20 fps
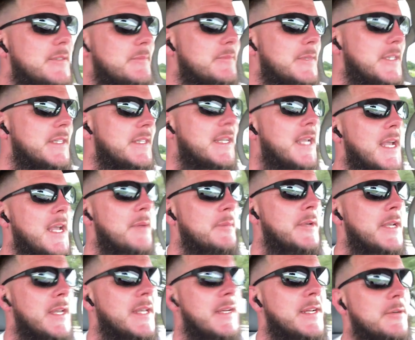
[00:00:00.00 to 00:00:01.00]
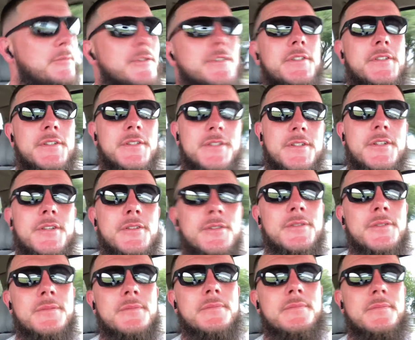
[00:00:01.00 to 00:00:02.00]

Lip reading: But yeah, man, it was the dude.